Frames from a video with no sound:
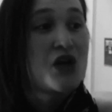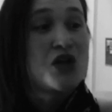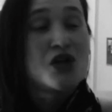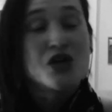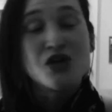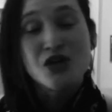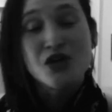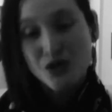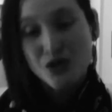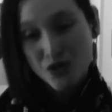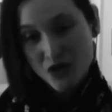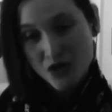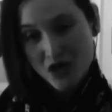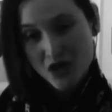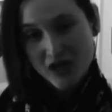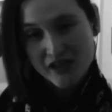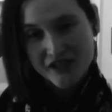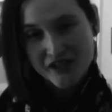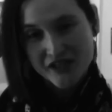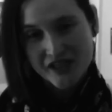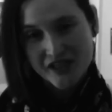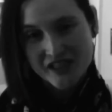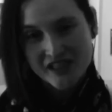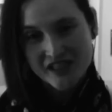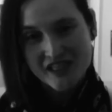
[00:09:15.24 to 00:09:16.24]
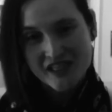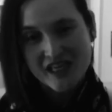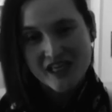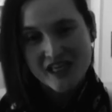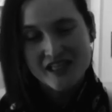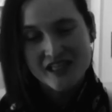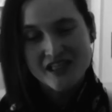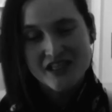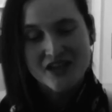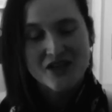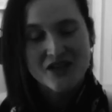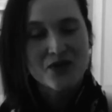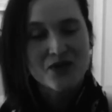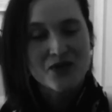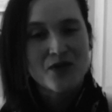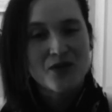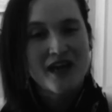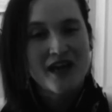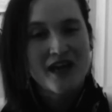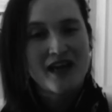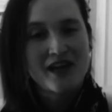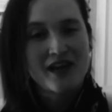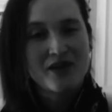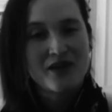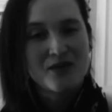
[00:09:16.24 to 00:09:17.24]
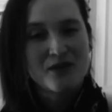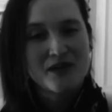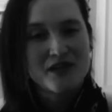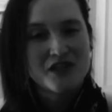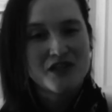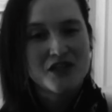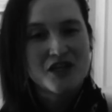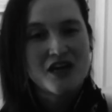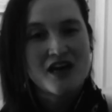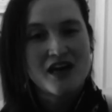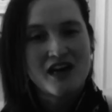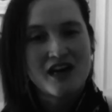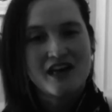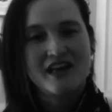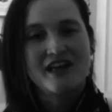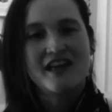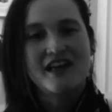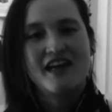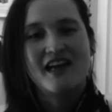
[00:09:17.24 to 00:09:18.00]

new consciousness and the way in which art